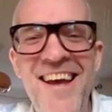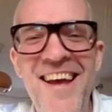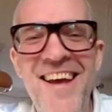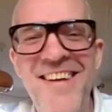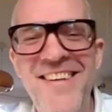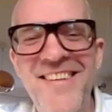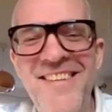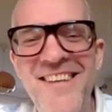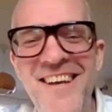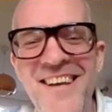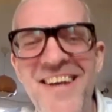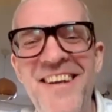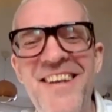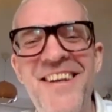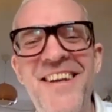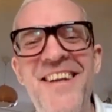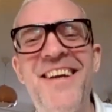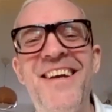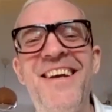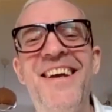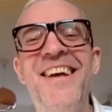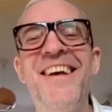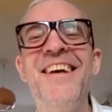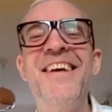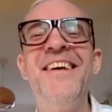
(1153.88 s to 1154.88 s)

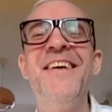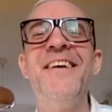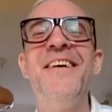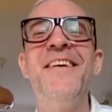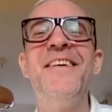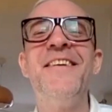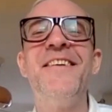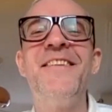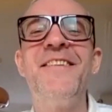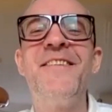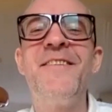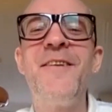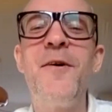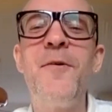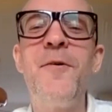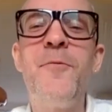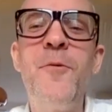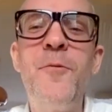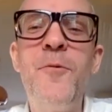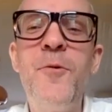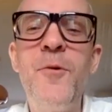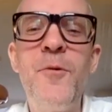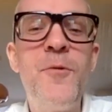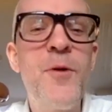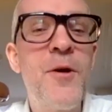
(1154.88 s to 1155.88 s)
exactly.
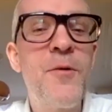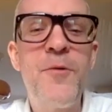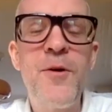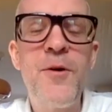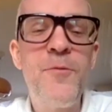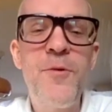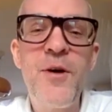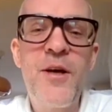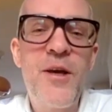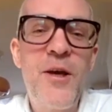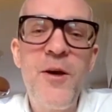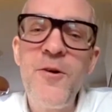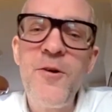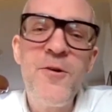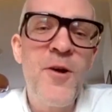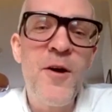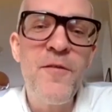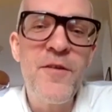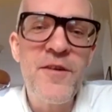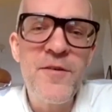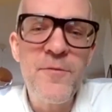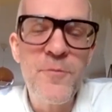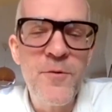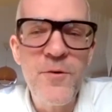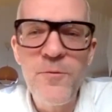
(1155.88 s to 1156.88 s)
So we couldn't have
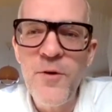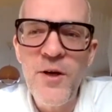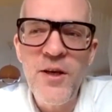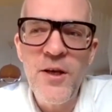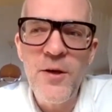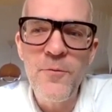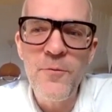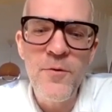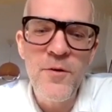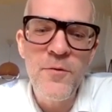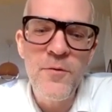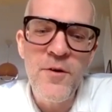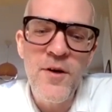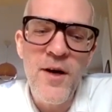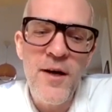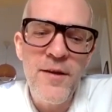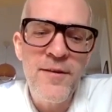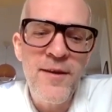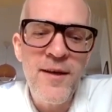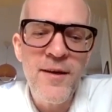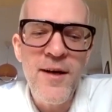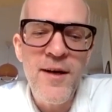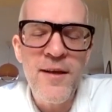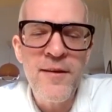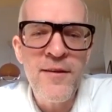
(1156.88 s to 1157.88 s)
it. I
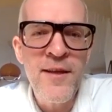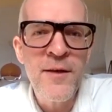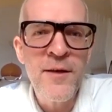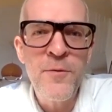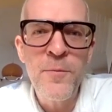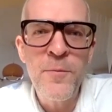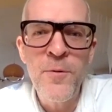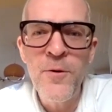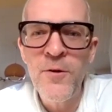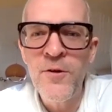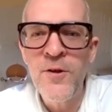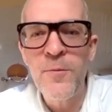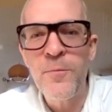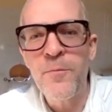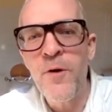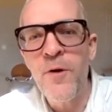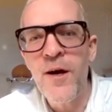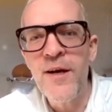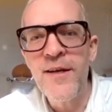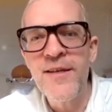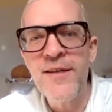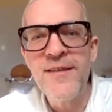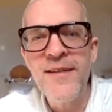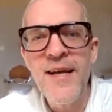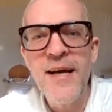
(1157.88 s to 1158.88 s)
think we put the
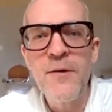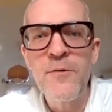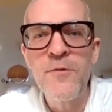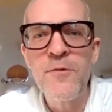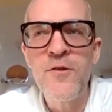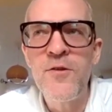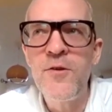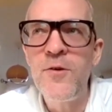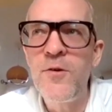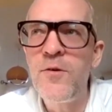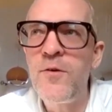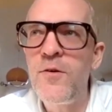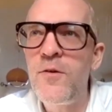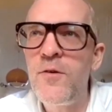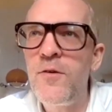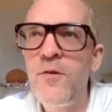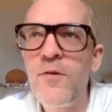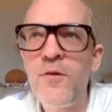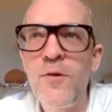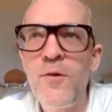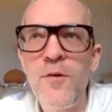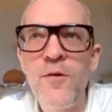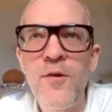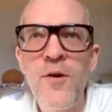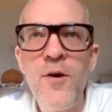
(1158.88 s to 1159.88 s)
price down to
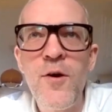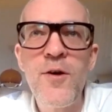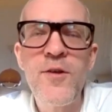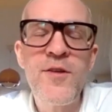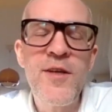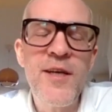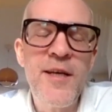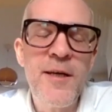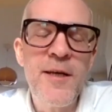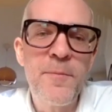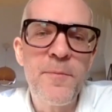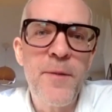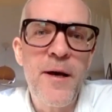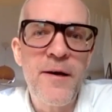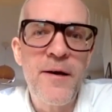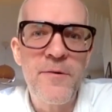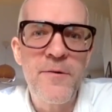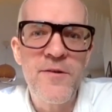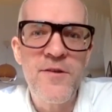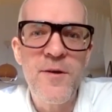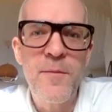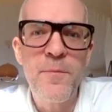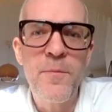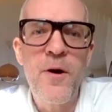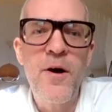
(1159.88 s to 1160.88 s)
£13
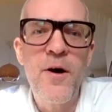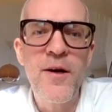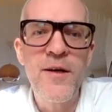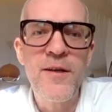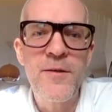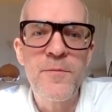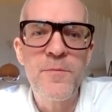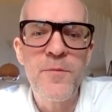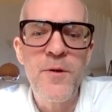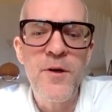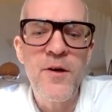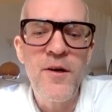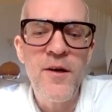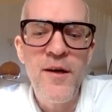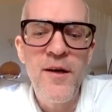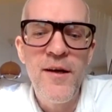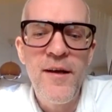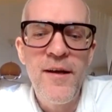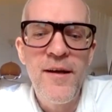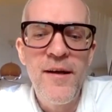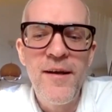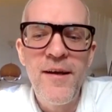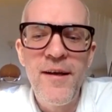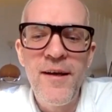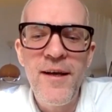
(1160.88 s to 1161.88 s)
a pint, but
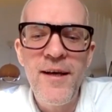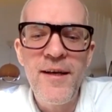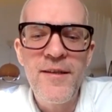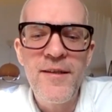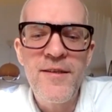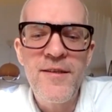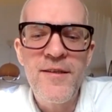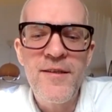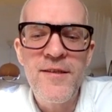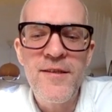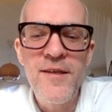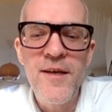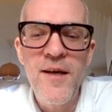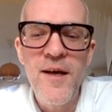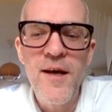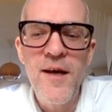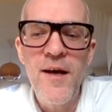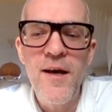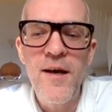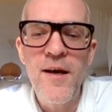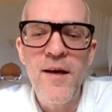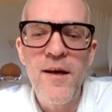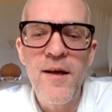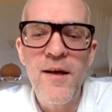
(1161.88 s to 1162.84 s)
it's with